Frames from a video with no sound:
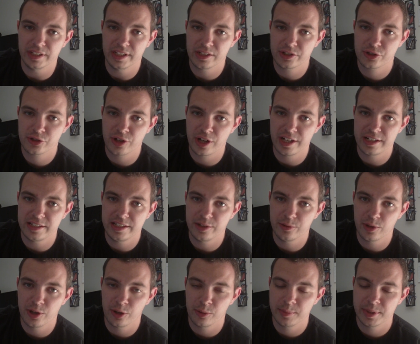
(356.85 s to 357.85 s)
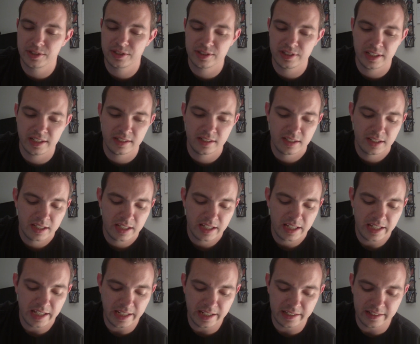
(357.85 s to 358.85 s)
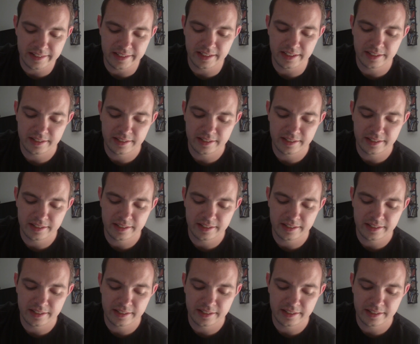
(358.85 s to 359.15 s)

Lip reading: That train derailment scene. It